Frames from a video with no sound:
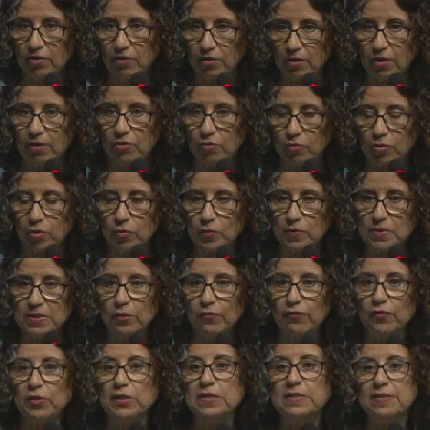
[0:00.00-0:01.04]
You know, so
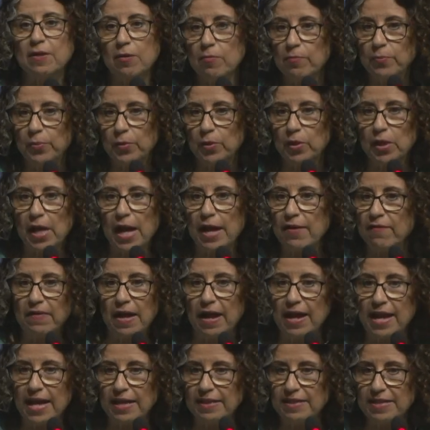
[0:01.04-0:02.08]
for example, I,
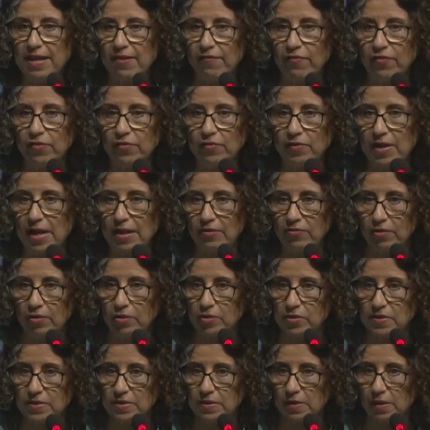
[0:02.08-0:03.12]
I had never read
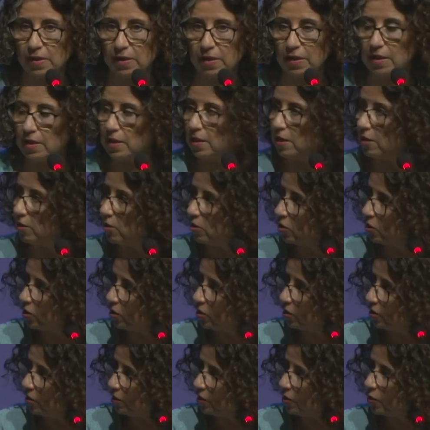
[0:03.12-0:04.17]
Ursula Le,
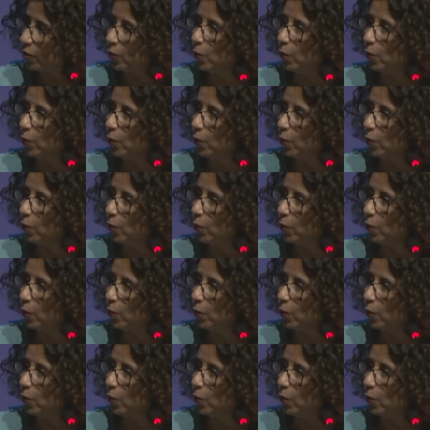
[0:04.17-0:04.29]
Guin.